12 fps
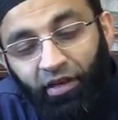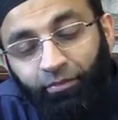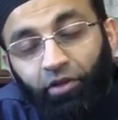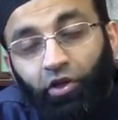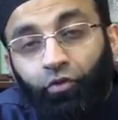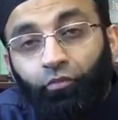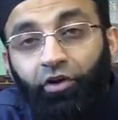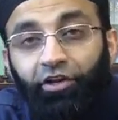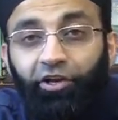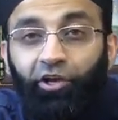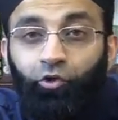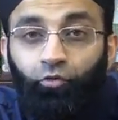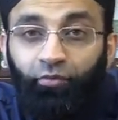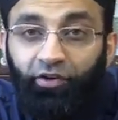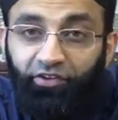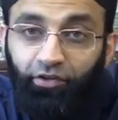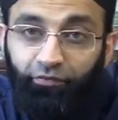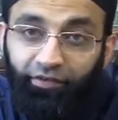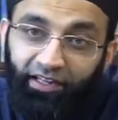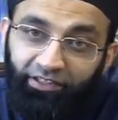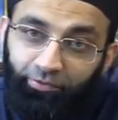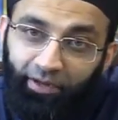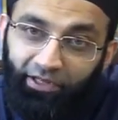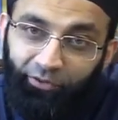can be converted into mercy of Allah
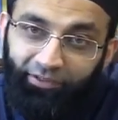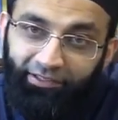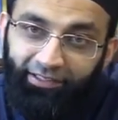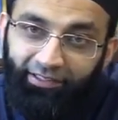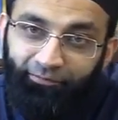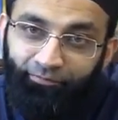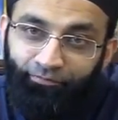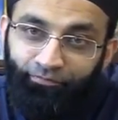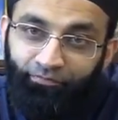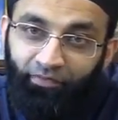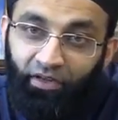subhanahu wa ta'ala.